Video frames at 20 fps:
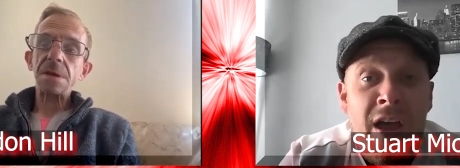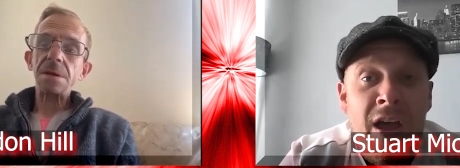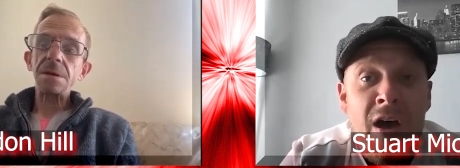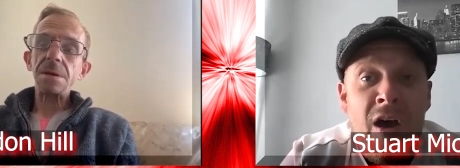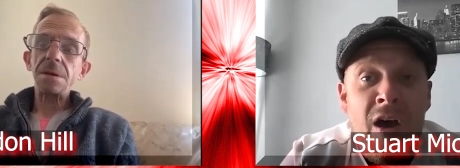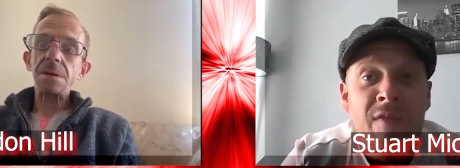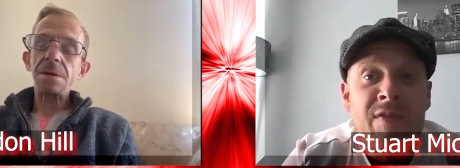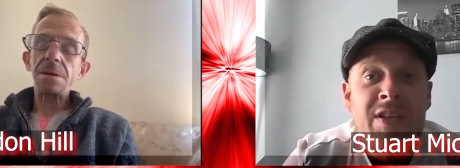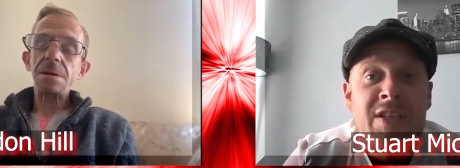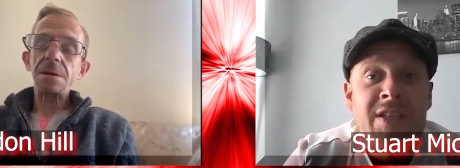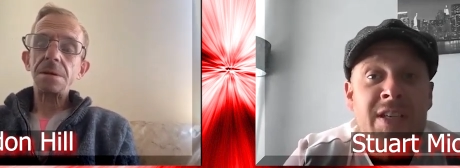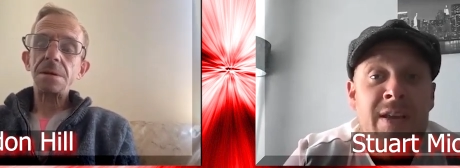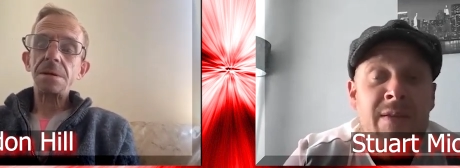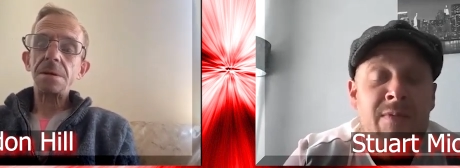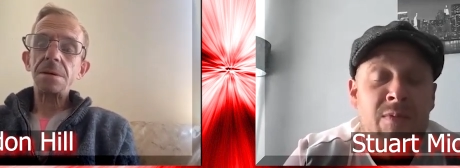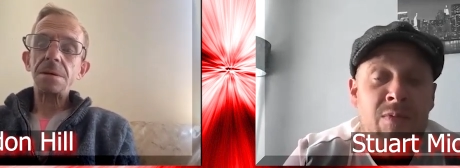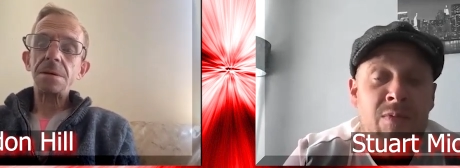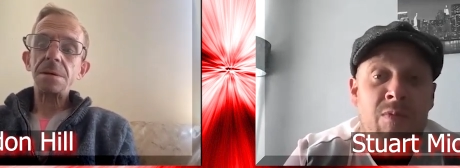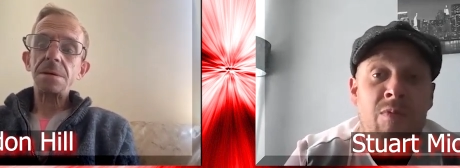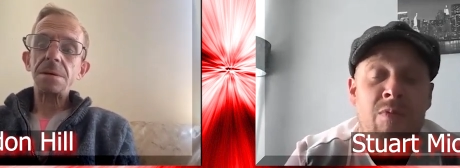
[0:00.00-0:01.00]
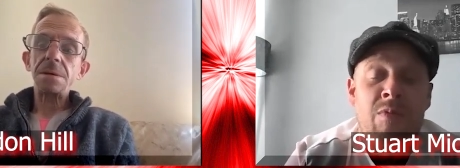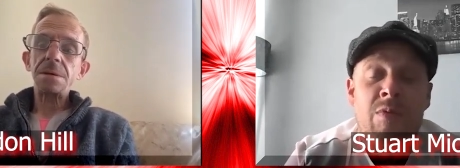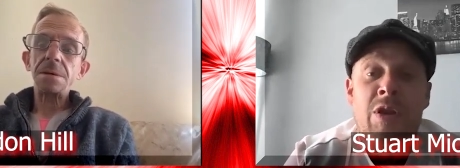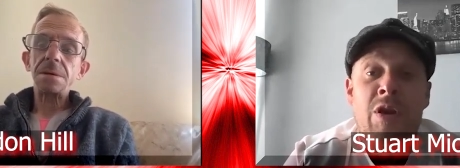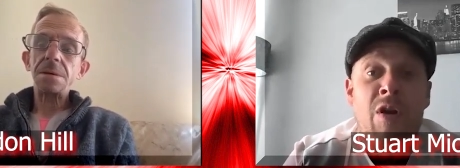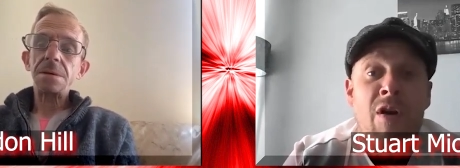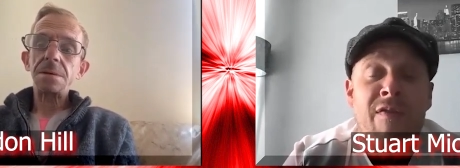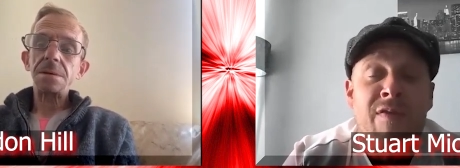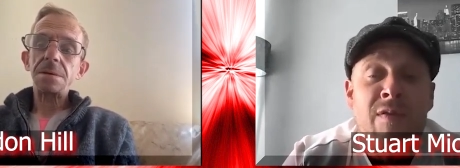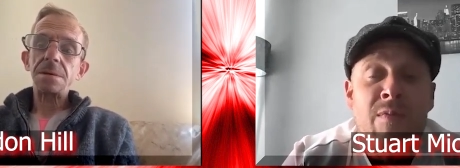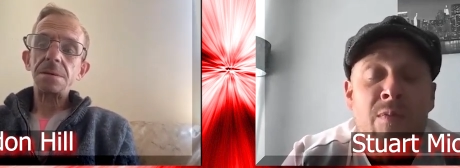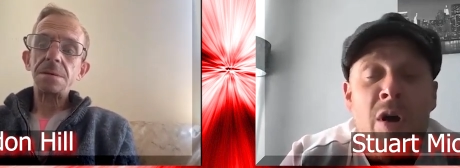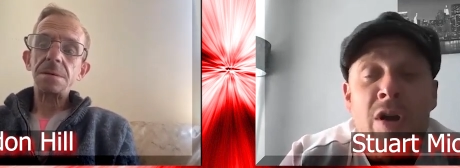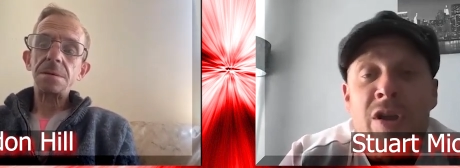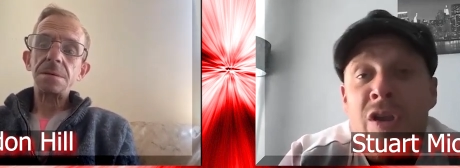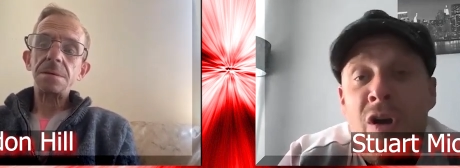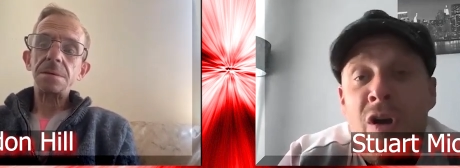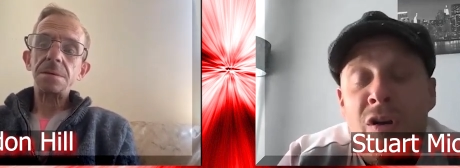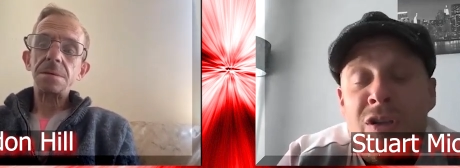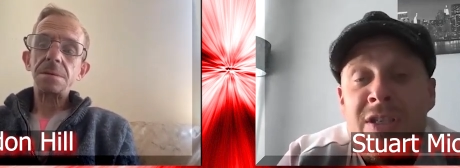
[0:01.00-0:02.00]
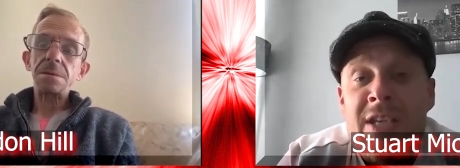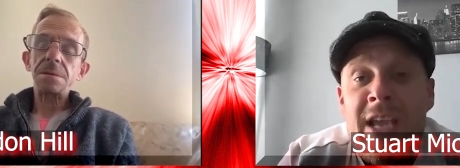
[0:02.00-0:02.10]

Speaker 1: uh, obviously, you know, from what you're